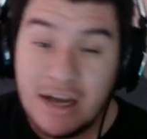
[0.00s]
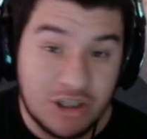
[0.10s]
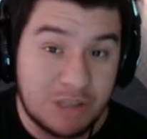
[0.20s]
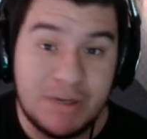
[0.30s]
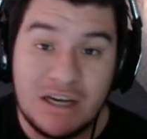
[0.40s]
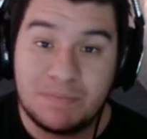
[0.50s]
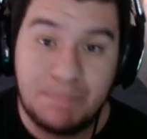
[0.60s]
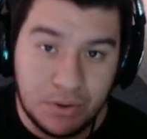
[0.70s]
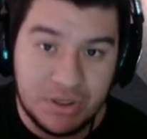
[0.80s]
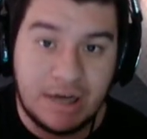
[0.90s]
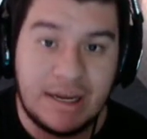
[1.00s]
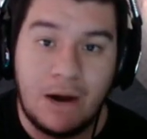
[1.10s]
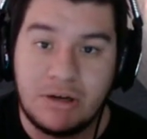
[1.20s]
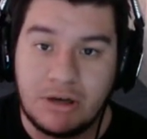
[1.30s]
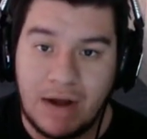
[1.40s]
just because building a
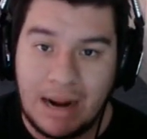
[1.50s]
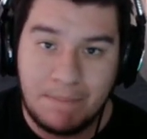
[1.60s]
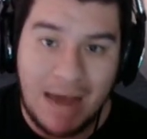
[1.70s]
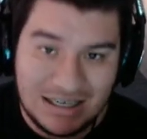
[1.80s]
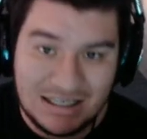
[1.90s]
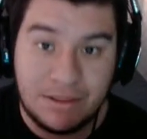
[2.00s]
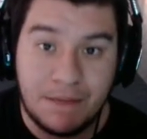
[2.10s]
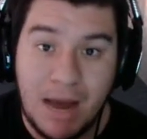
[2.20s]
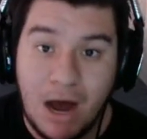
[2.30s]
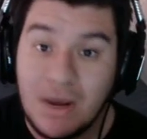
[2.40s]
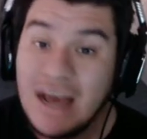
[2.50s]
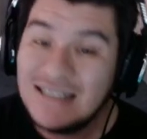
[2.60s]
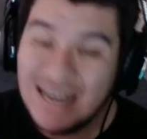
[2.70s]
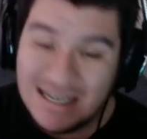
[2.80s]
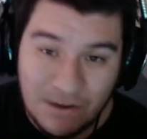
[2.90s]
character and maxing them out
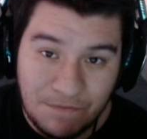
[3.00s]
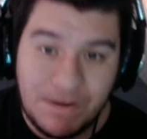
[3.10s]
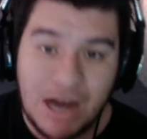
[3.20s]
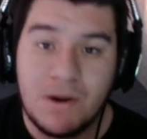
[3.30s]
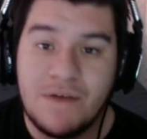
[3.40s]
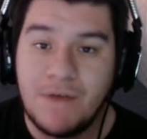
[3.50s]
takes a very,